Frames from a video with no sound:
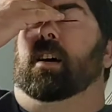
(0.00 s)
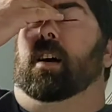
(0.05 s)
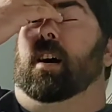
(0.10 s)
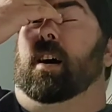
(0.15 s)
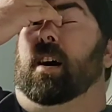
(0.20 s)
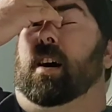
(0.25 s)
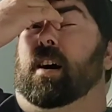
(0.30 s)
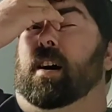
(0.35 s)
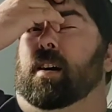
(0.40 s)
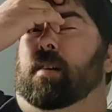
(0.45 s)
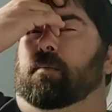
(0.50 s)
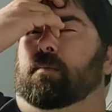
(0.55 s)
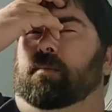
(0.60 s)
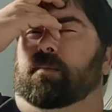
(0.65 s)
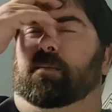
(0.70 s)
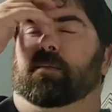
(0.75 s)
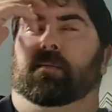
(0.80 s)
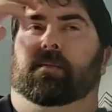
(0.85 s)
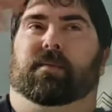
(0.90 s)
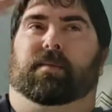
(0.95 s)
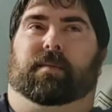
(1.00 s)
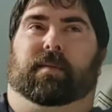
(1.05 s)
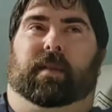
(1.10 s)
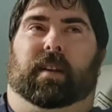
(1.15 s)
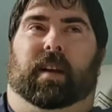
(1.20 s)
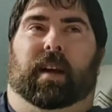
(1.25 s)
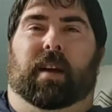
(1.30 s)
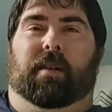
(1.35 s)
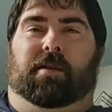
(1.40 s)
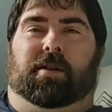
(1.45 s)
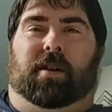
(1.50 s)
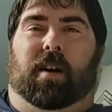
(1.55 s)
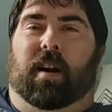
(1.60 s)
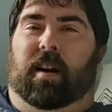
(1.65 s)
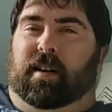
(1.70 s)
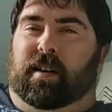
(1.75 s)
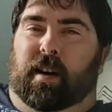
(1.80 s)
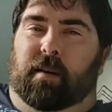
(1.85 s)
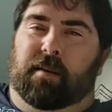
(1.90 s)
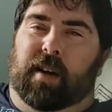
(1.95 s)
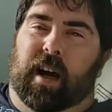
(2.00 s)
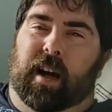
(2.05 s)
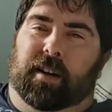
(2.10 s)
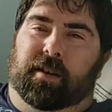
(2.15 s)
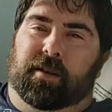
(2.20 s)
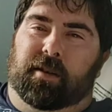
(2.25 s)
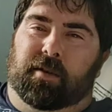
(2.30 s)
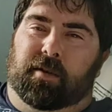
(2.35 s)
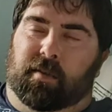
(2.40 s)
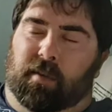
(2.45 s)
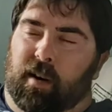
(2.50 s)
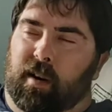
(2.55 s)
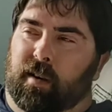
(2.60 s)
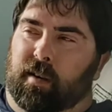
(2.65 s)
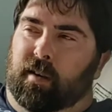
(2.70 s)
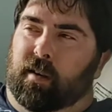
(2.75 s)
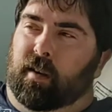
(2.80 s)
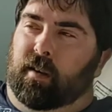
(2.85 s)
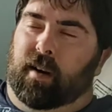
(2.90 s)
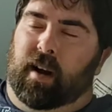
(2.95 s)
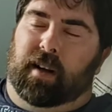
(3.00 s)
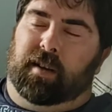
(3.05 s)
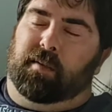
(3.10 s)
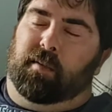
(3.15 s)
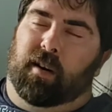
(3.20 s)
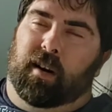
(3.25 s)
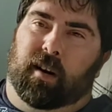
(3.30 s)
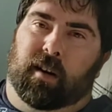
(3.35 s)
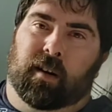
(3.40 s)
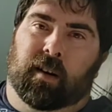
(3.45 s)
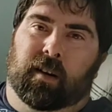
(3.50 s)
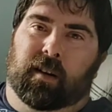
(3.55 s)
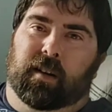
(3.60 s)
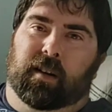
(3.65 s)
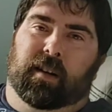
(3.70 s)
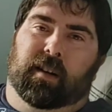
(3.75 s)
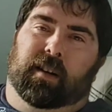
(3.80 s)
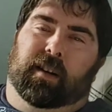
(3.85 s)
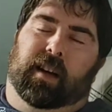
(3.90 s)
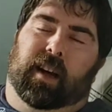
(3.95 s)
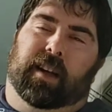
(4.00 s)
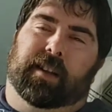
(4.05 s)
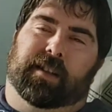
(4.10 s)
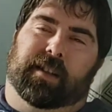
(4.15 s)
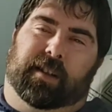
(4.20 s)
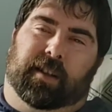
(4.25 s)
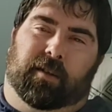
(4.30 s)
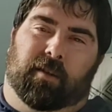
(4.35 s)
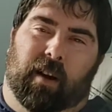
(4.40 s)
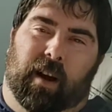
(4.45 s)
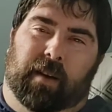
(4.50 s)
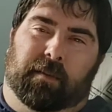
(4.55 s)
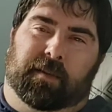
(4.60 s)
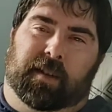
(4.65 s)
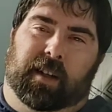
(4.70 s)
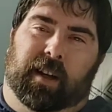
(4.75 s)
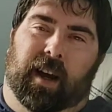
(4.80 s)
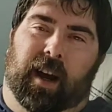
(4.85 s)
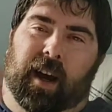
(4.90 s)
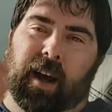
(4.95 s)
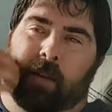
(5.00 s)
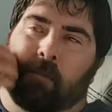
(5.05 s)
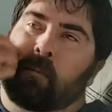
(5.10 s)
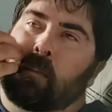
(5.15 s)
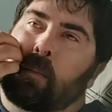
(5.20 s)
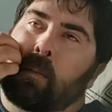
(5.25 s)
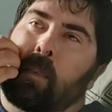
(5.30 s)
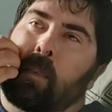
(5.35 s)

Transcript: Um, he was trying to tell me how to do Twitter, or not Twitter, Instagram today.